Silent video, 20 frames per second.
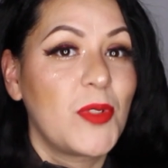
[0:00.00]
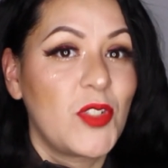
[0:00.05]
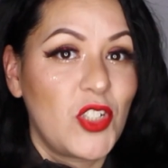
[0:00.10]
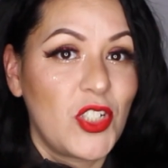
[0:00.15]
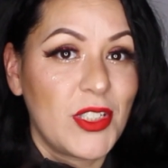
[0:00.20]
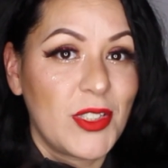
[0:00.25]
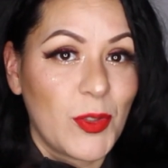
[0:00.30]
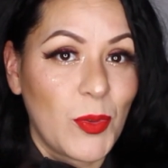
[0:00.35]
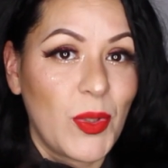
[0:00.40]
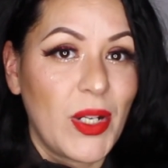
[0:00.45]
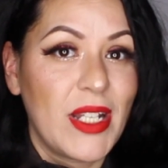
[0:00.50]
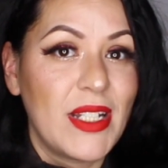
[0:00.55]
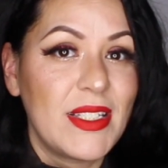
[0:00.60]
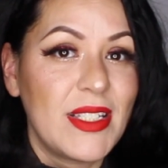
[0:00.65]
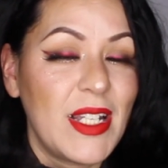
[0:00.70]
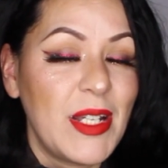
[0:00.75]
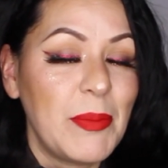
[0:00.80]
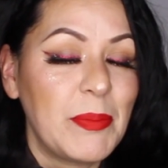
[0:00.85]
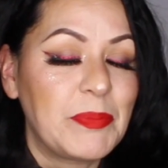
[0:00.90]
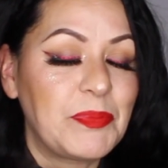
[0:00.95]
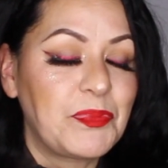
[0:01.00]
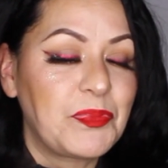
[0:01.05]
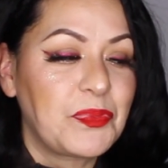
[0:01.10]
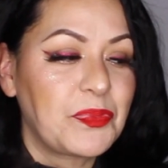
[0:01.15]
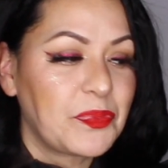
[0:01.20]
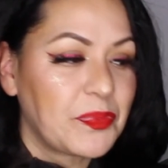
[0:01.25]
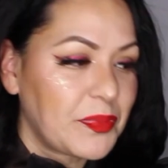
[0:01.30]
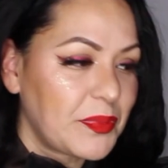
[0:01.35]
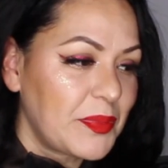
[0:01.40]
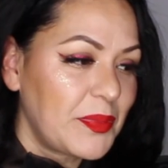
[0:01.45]
which is crazy.
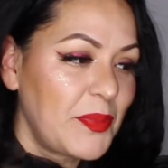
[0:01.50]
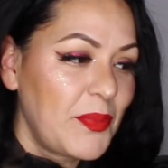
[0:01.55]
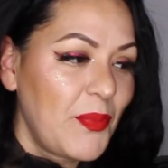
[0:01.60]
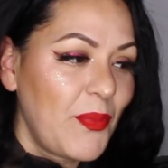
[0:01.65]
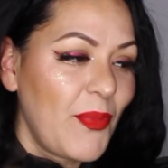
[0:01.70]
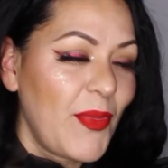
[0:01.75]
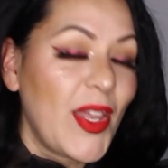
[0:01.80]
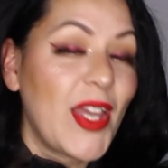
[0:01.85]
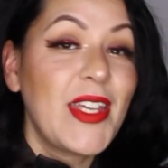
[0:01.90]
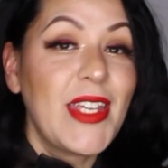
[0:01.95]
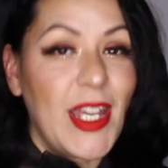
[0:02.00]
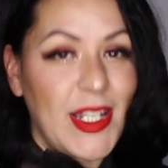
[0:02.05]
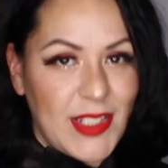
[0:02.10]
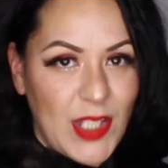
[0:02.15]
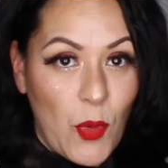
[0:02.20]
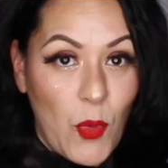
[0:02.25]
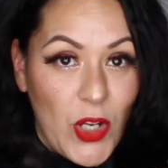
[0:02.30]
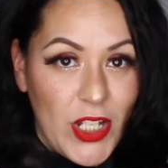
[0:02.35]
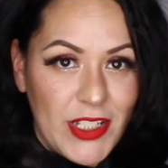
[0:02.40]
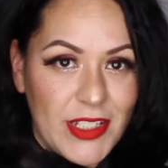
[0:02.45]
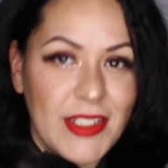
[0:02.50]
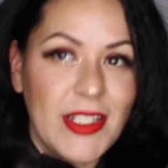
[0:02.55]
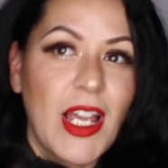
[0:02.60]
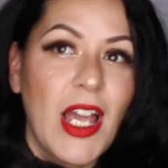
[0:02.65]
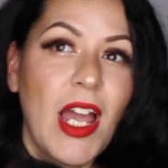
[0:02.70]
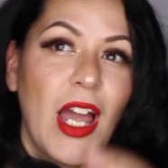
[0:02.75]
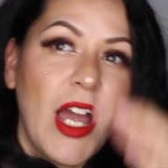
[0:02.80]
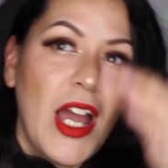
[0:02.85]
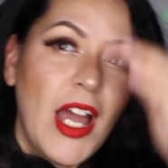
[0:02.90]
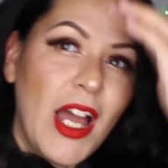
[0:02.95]
Yes, I was.
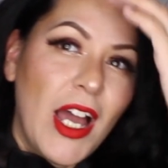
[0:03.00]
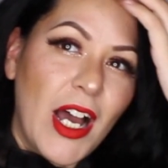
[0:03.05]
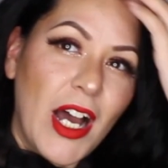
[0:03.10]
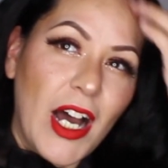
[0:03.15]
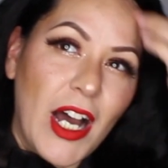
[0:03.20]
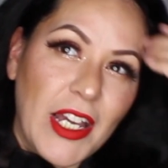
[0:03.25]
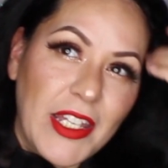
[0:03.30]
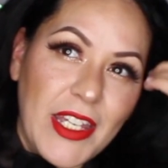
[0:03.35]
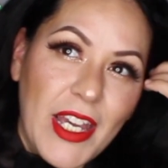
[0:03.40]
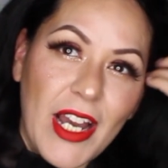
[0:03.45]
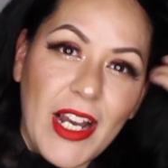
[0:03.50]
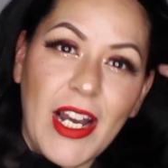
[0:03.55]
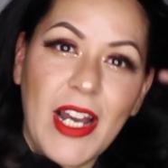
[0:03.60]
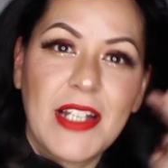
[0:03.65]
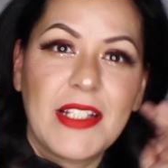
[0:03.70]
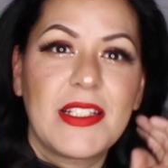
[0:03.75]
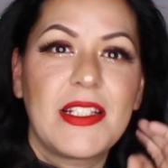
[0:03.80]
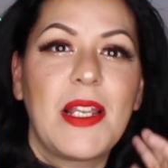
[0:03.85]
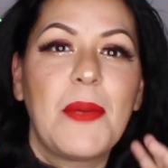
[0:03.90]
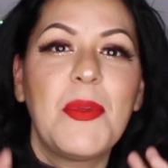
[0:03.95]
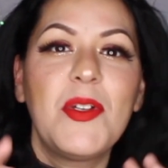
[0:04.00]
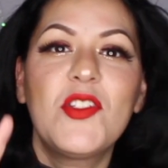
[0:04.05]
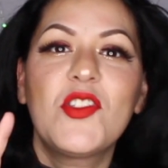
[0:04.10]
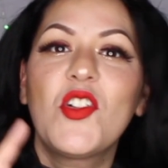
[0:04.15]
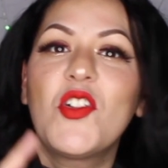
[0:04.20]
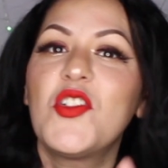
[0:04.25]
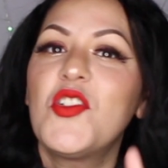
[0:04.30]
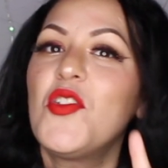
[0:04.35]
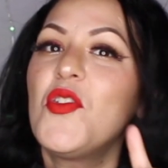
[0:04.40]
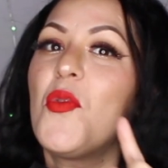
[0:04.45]
Yeah, guys, let me
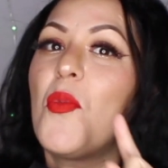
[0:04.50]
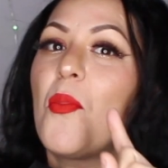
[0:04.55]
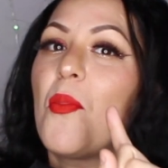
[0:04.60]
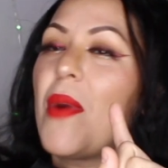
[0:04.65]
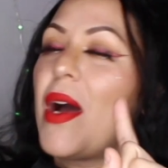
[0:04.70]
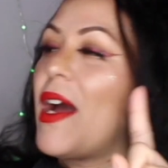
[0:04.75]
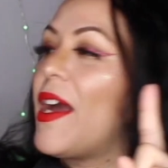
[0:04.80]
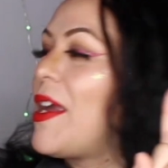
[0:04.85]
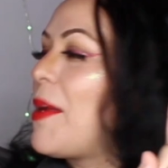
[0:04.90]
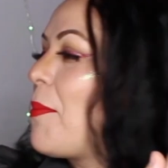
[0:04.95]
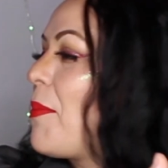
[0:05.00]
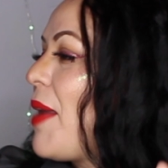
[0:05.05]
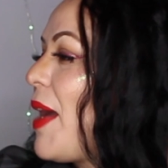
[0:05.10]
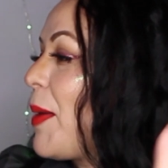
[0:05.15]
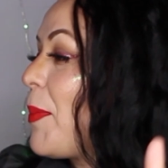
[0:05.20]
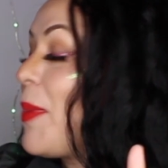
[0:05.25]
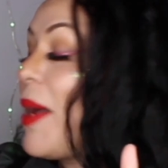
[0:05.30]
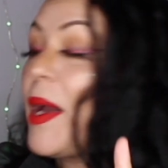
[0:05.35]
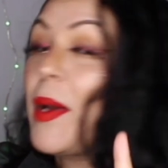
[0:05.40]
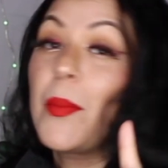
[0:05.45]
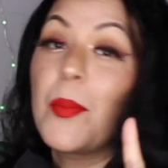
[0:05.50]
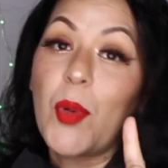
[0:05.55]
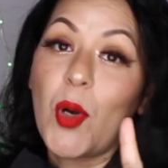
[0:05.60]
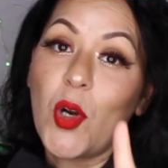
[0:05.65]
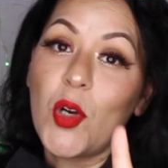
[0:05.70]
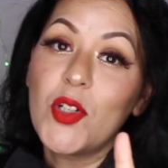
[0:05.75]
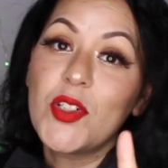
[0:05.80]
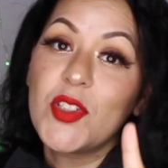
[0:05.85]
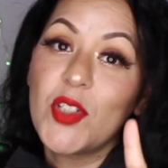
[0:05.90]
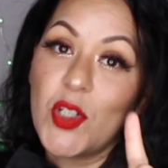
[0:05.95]
show you my backpack
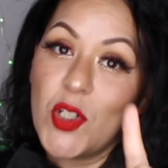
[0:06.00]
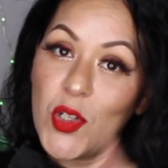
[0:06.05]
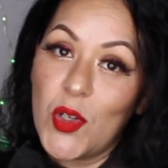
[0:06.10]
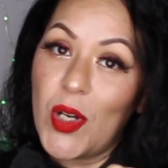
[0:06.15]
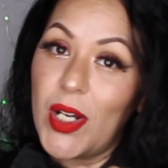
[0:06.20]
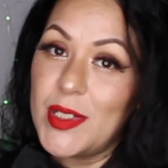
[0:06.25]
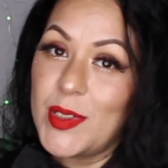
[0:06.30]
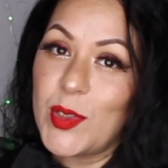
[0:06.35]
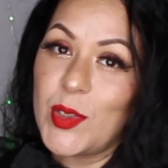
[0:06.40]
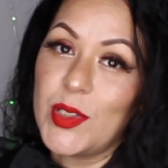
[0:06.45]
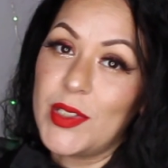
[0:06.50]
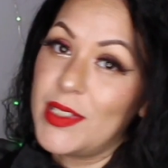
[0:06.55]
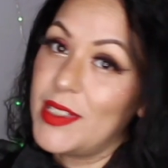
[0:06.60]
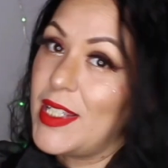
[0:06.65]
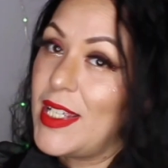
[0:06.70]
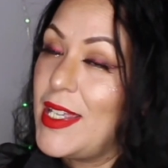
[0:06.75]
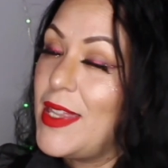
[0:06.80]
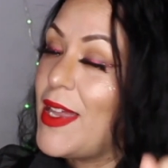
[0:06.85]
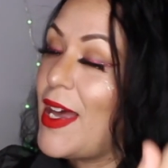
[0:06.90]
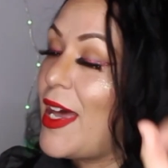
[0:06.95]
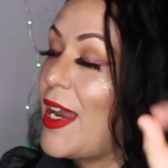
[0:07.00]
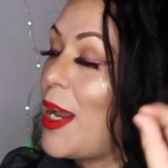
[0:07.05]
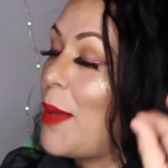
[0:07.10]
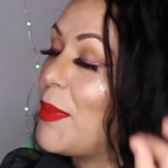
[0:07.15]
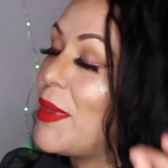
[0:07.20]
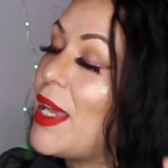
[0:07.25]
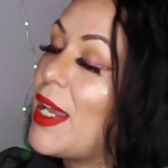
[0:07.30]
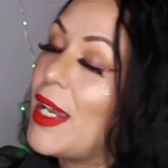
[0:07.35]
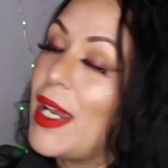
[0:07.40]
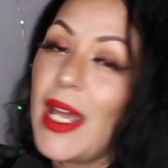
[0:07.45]
purse so you guys could see that
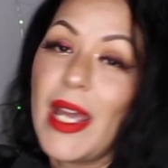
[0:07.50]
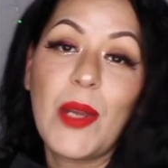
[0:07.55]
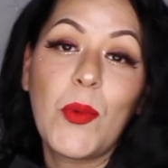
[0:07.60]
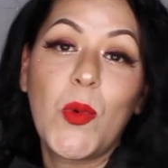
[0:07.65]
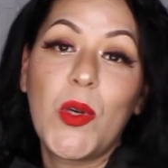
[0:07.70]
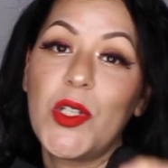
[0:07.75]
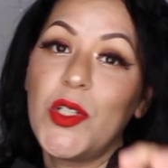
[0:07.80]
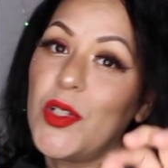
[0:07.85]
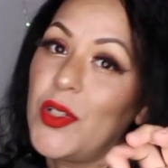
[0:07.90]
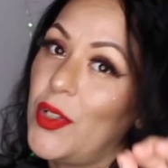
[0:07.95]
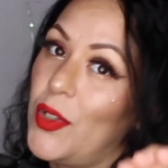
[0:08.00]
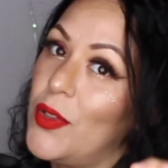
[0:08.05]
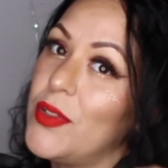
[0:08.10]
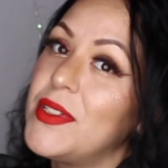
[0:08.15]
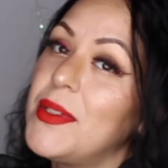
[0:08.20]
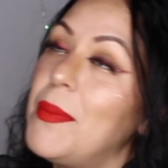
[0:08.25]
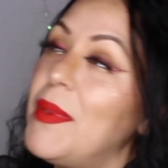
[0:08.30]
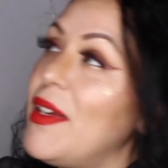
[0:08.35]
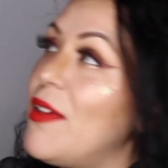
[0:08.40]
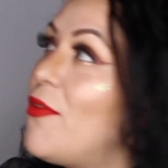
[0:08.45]
I'm not lying when your girl's a big